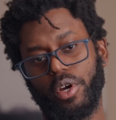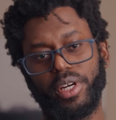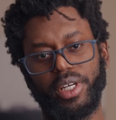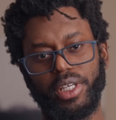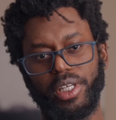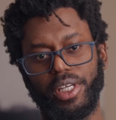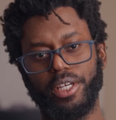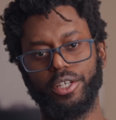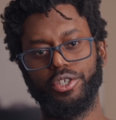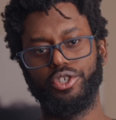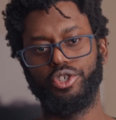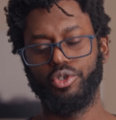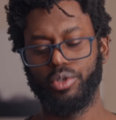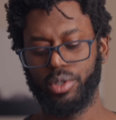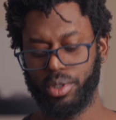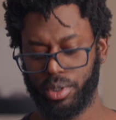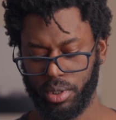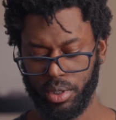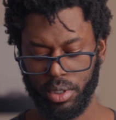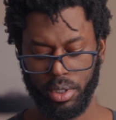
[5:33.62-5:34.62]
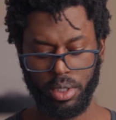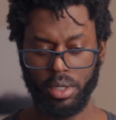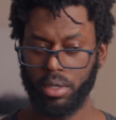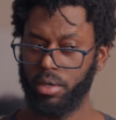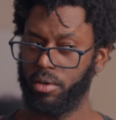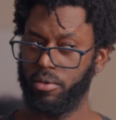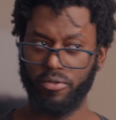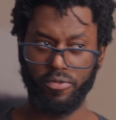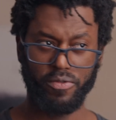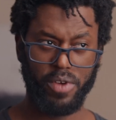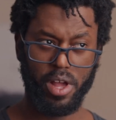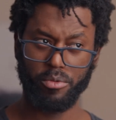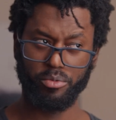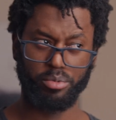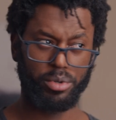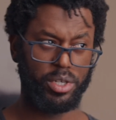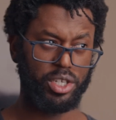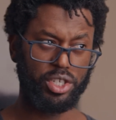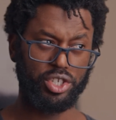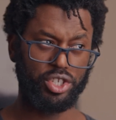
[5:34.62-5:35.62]
without any issues.
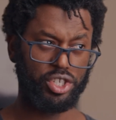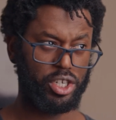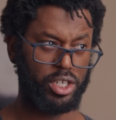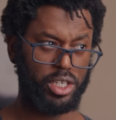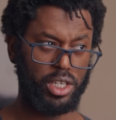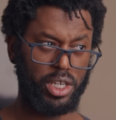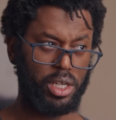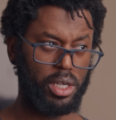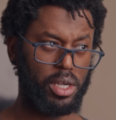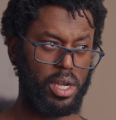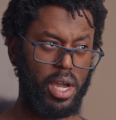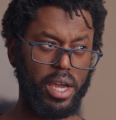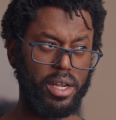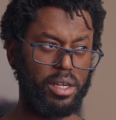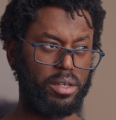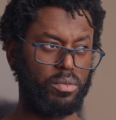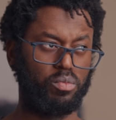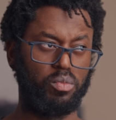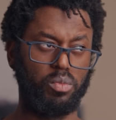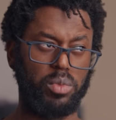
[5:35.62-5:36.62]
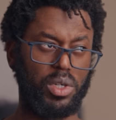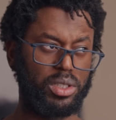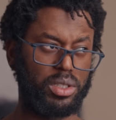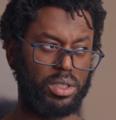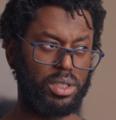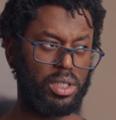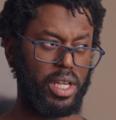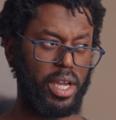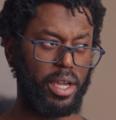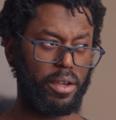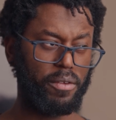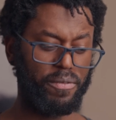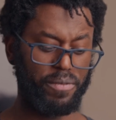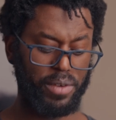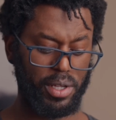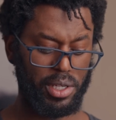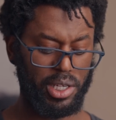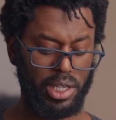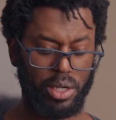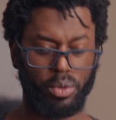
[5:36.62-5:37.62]
Felt pretty sturdy. I wasn't
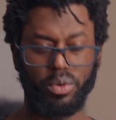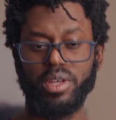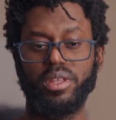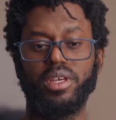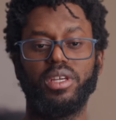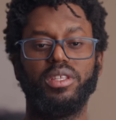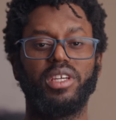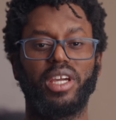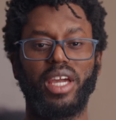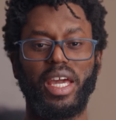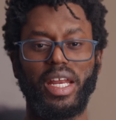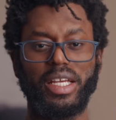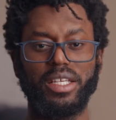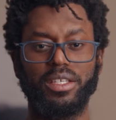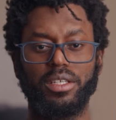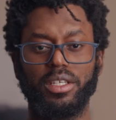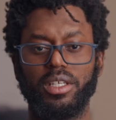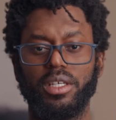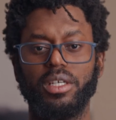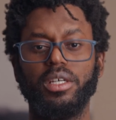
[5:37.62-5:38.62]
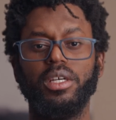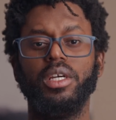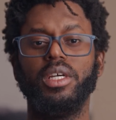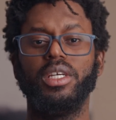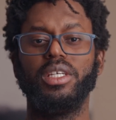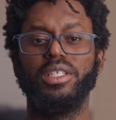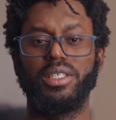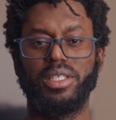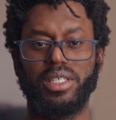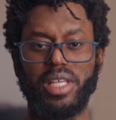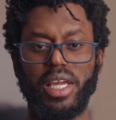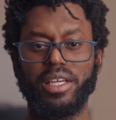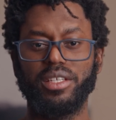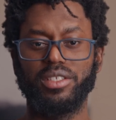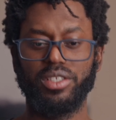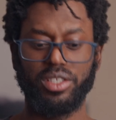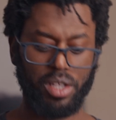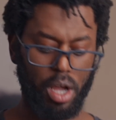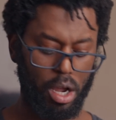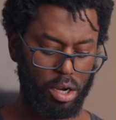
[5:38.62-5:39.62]
like fiddling with it to get it to
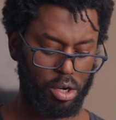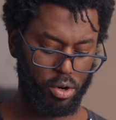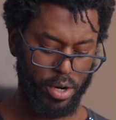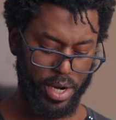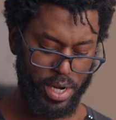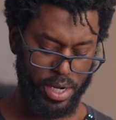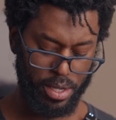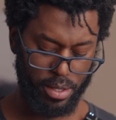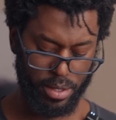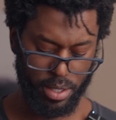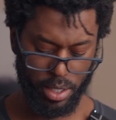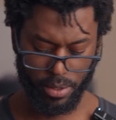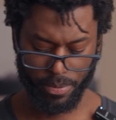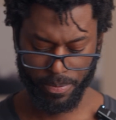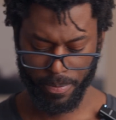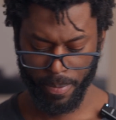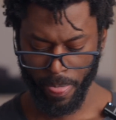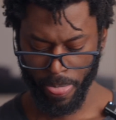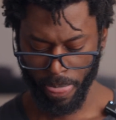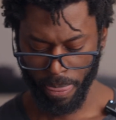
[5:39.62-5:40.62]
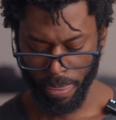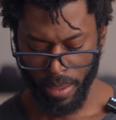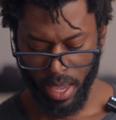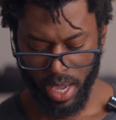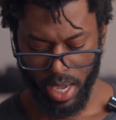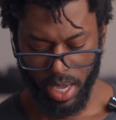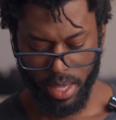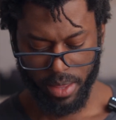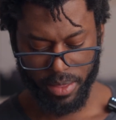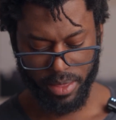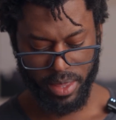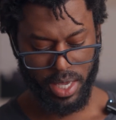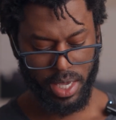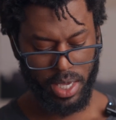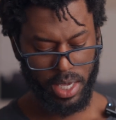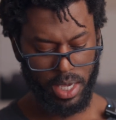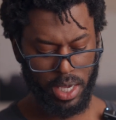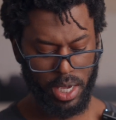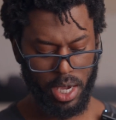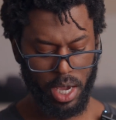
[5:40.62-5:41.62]
stay stuck or anything.
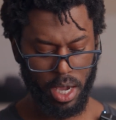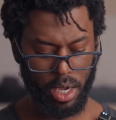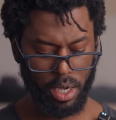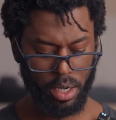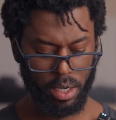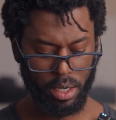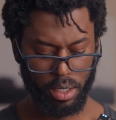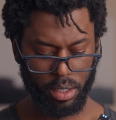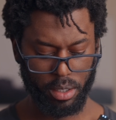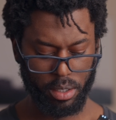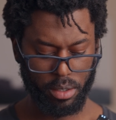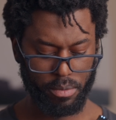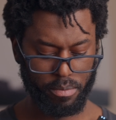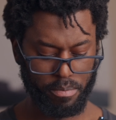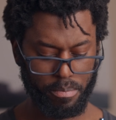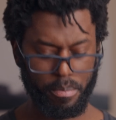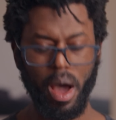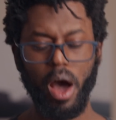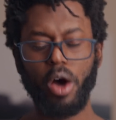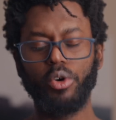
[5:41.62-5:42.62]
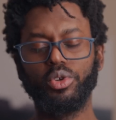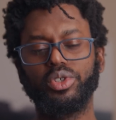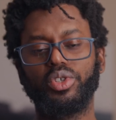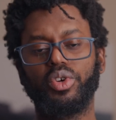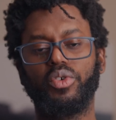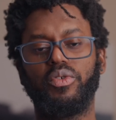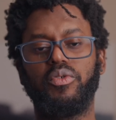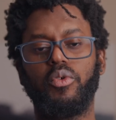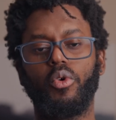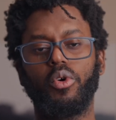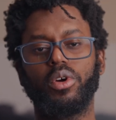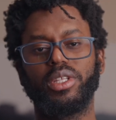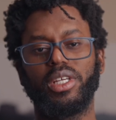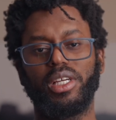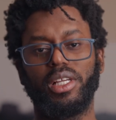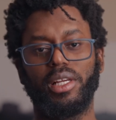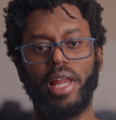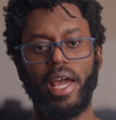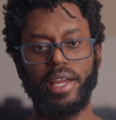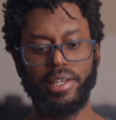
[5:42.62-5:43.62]
The mount
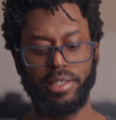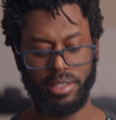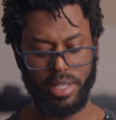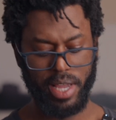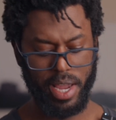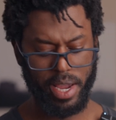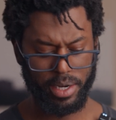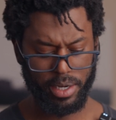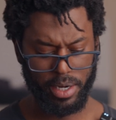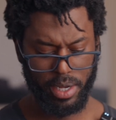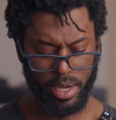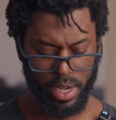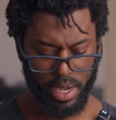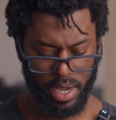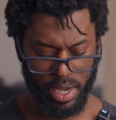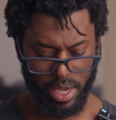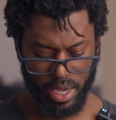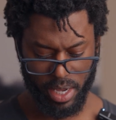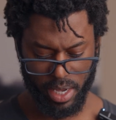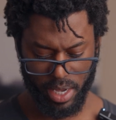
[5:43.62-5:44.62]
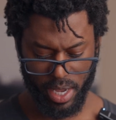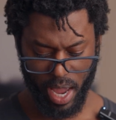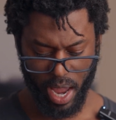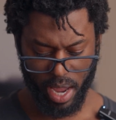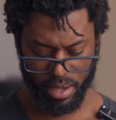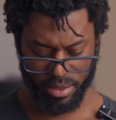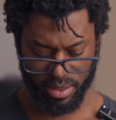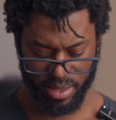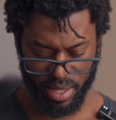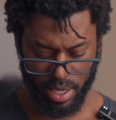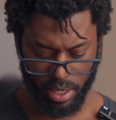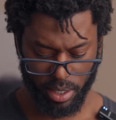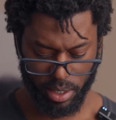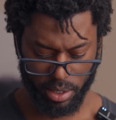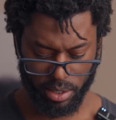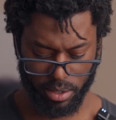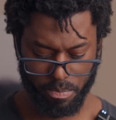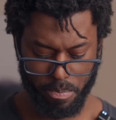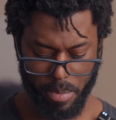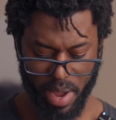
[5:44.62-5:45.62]
for the light stand, I
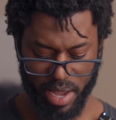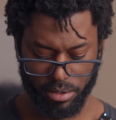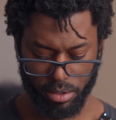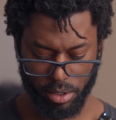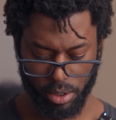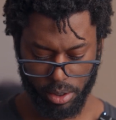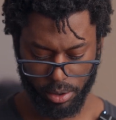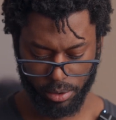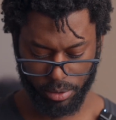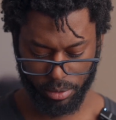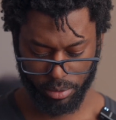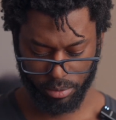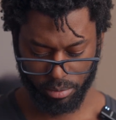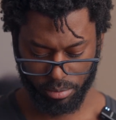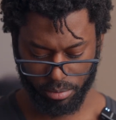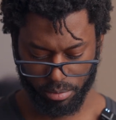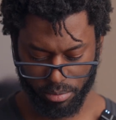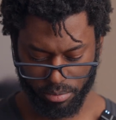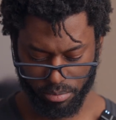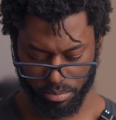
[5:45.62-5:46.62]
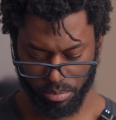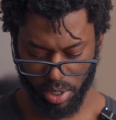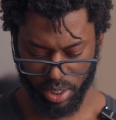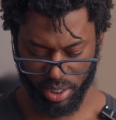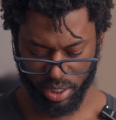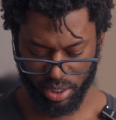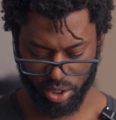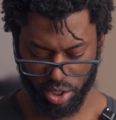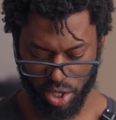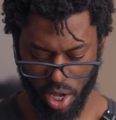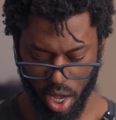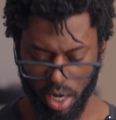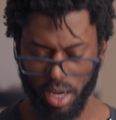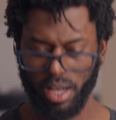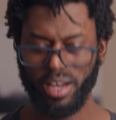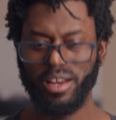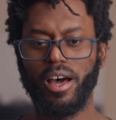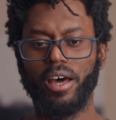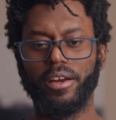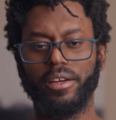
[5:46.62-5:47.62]
think it's metal, but it's
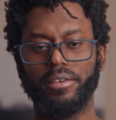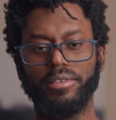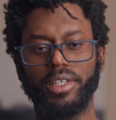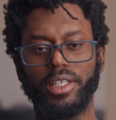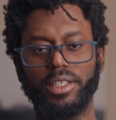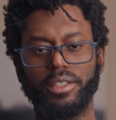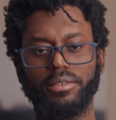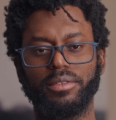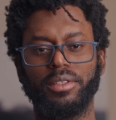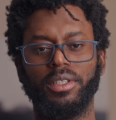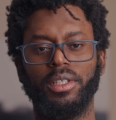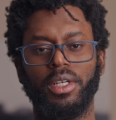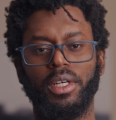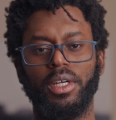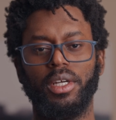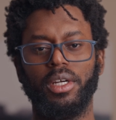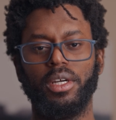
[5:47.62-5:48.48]
not a lot of it,